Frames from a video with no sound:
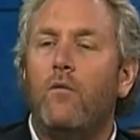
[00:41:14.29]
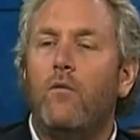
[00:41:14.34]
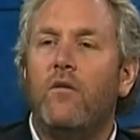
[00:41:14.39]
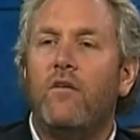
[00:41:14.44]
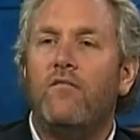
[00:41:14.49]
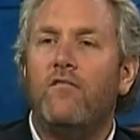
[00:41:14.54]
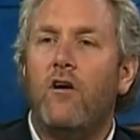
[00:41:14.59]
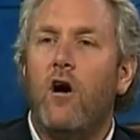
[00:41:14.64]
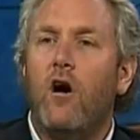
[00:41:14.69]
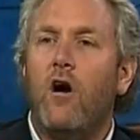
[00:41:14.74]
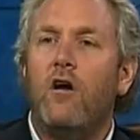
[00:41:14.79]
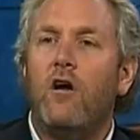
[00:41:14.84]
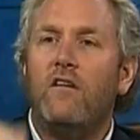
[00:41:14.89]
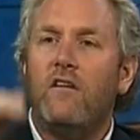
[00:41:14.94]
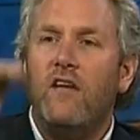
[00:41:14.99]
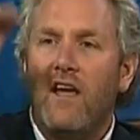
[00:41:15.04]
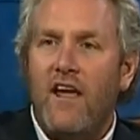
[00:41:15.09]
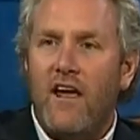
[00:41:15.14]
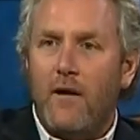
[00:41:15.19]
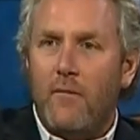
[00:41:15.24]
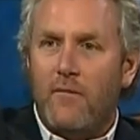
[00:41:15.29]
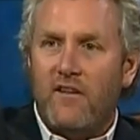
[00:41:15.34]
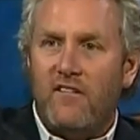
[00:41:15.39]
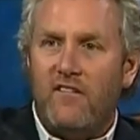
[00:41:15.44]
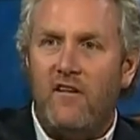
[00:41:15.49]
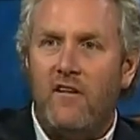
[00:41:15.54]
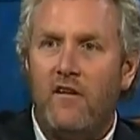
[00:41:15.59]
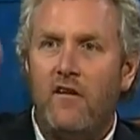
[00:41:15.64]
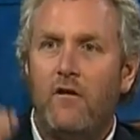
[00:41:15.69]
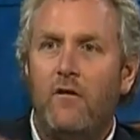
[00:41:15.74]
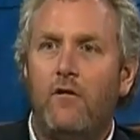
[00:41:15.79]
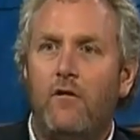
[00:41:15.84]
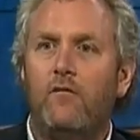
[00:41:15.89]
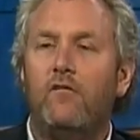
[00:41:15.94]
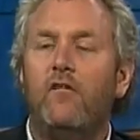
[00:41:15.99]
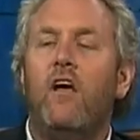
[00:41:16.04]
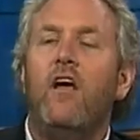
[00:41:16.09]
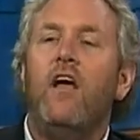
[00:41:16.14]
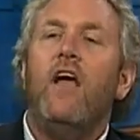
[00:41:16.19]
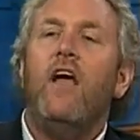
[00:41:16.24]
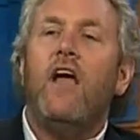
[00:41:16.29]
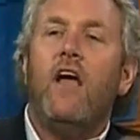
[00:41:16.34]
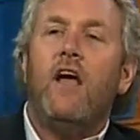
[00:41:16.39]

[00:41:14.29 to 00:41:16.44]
They would have gone to ABC News,